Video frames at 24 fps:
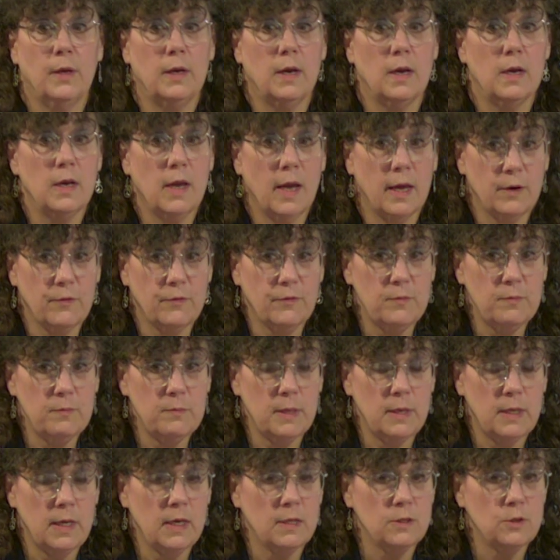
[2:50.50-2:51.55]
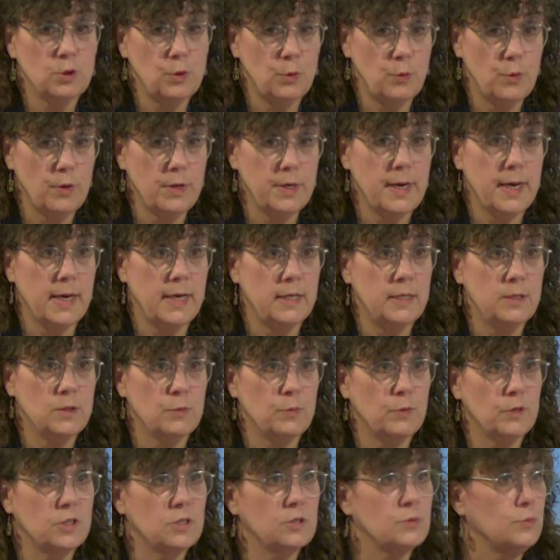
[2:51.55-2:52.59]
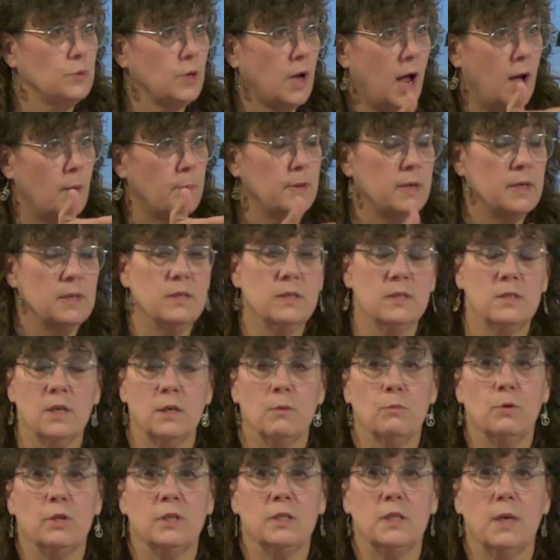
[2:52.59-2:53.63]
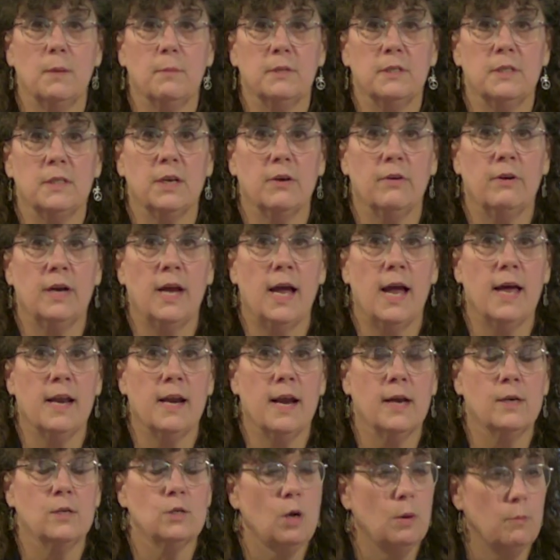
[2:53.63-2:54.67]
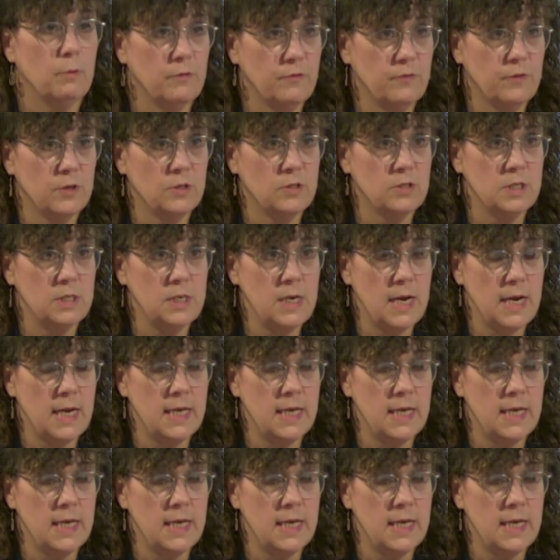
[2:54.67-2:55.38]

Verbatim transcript: they can get it from me on tour days, which I'll be in the Dunmore Cemetery on October 1st and